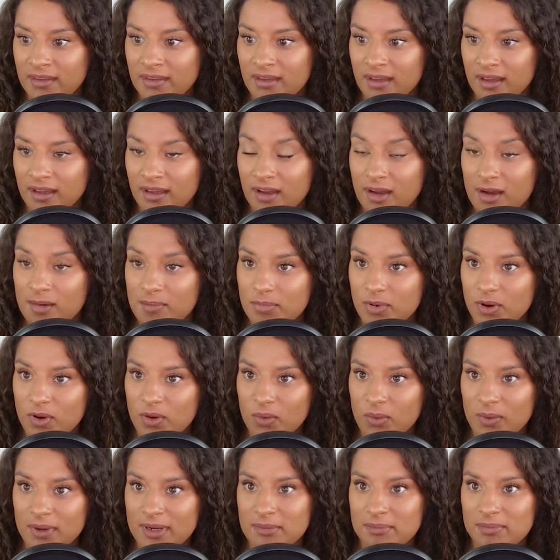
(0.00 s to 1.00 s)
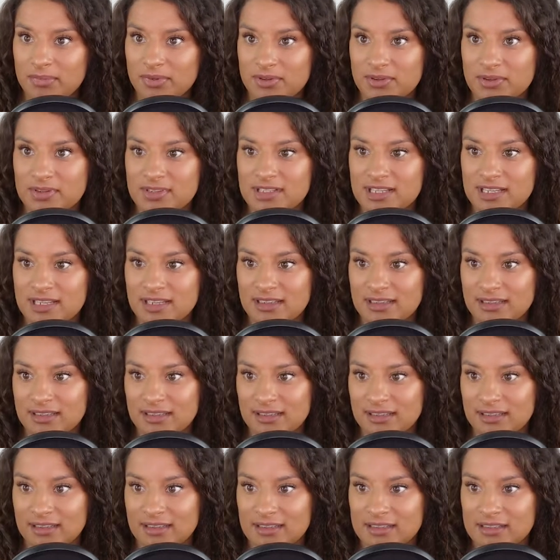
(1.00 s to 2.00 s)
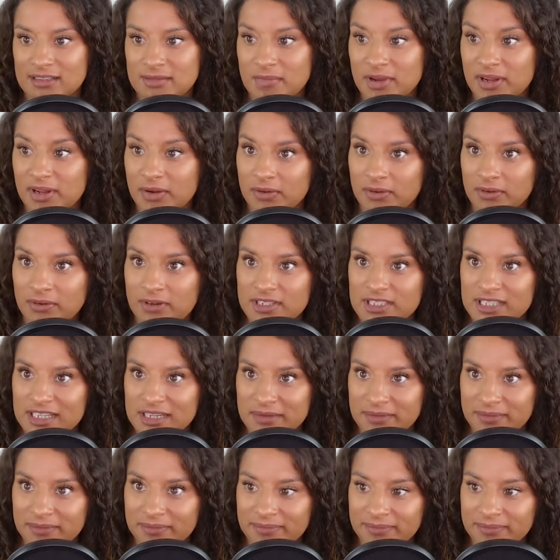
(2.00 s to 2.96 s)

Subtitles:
I can't borrow it because it is my own gotchi.